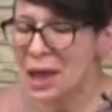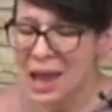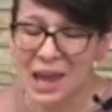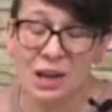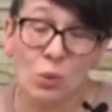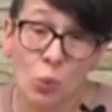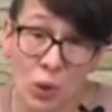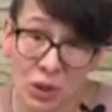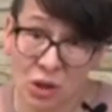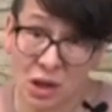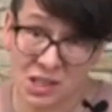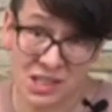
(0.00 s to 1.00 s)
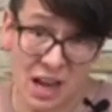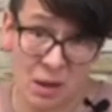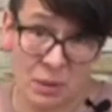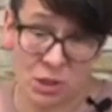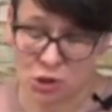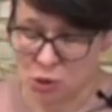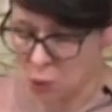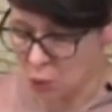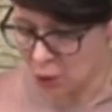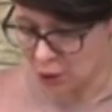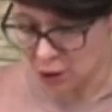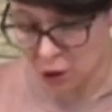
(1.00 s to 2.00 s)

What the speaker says: and it will not damage or